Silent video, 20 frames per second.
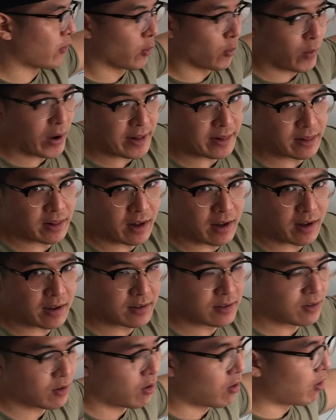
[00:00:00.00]
for weight
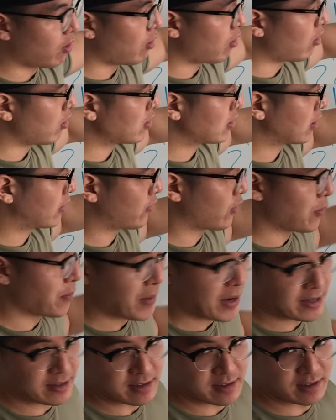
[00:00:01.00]
loss or just for
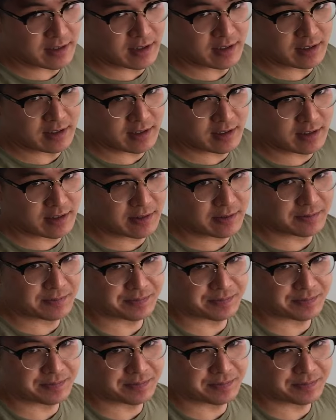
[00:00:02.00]
maintenance.